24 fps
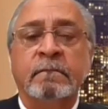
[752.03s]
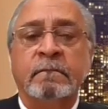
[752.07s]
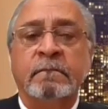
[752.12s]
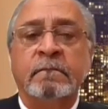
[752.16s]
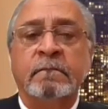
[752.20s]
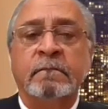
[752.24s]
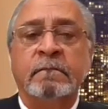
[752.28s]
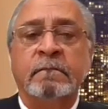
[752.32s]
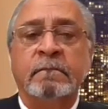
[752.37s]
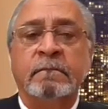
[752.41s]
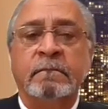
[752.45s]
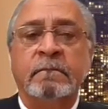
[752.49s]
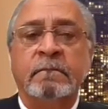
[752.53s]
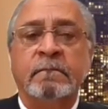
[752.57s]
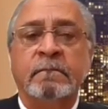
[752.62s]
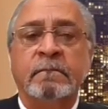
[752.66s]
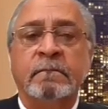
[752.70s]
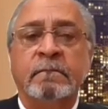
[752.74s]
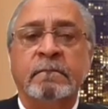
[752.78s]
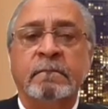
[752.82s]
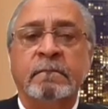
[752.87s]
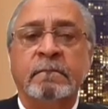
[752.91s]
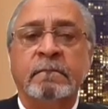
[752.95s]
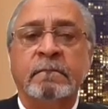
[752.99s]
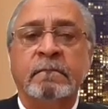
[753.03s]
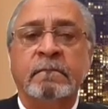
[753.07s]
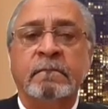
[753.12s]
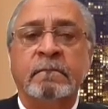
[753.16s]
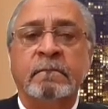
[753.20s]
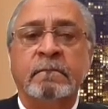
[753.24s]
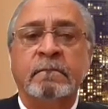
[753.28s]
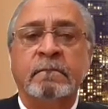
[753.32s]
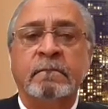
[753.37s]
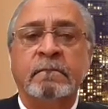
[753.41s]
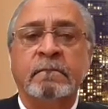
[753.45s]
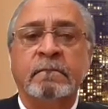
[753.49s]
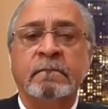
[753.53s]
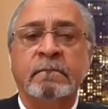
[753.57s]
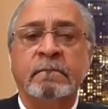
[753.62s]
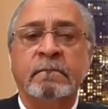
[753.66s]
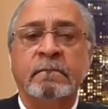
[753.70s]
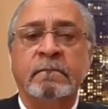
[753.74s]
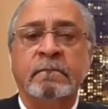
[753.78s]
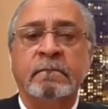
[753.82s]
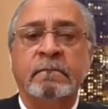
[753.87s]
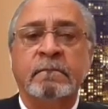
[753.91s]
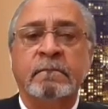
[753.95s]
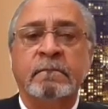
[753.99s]

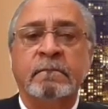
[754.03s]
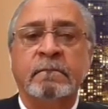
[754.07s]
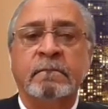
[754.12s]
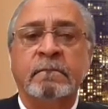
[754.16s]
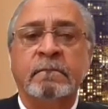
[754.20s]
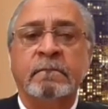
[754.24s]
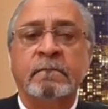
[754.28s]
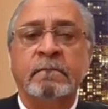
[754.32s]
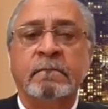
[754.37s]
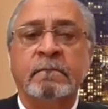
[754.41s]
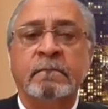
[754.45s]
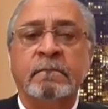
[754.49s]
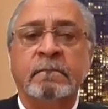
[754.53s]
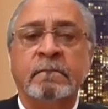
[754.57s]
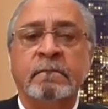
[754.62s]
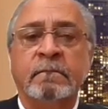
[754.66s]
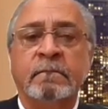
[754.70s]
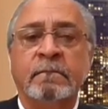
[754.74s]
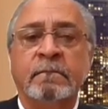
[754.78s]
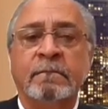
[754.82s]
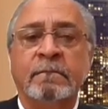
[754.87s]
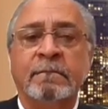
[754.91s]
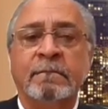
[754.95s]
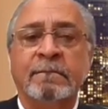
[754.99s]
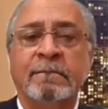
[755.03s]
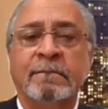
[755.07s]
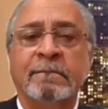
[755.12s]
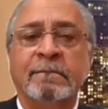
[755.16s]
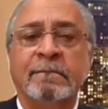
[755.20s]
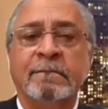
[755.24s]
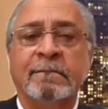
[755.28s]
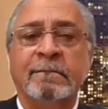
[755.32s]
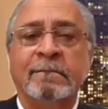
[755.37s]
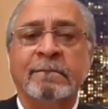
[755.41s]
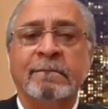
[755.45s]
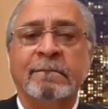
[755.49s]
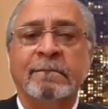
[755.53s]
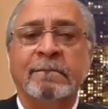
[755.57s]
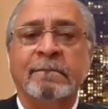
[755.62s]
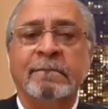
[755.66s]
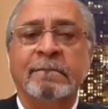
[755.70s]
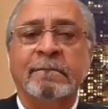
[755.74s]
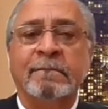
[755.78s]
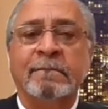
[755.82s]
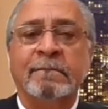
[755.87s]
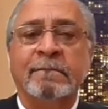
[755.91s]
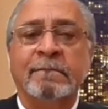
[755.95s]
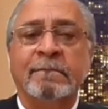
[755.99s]

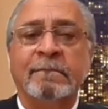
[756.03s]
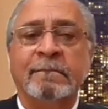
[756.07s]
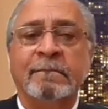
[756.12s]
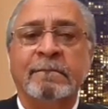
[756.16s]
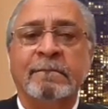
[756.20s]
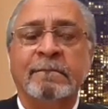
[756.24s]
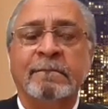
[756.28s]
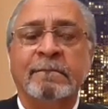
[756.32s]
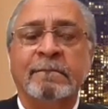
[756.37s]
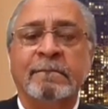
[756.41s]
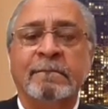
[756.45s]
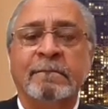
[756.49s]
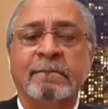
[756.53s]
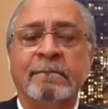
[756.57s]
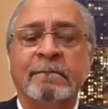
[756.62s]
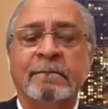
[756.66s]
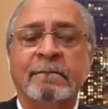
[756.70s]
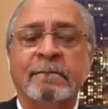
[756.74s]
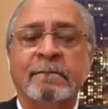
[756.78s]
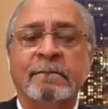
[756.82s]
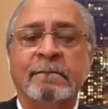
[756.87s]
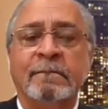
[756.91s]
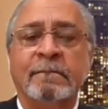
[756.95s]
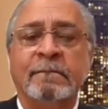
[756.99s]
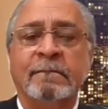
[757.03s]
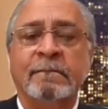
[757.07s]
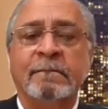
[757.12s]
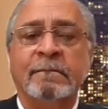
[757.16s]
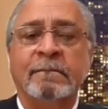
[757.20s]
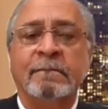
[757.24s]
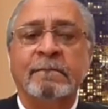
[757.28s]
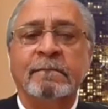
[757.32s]
This person isn't speaking.